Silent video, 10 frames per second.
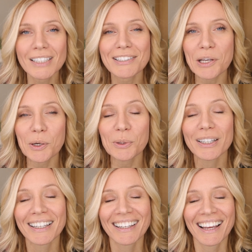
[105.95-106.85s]
So
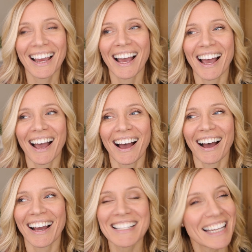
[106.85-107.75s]

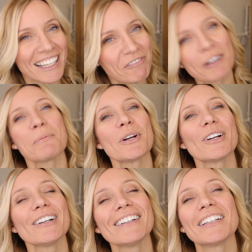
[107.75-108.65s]
I take it from
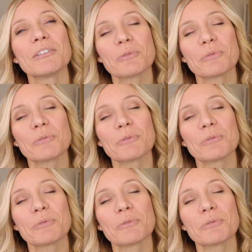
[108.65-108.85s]
her,